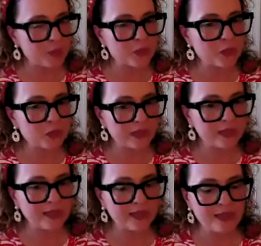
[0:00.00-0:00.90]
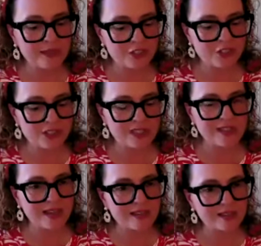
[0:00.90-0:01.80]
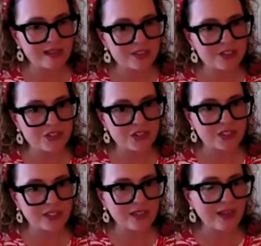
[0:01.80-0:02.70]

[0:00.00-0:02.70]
are tuning in in just that cluster,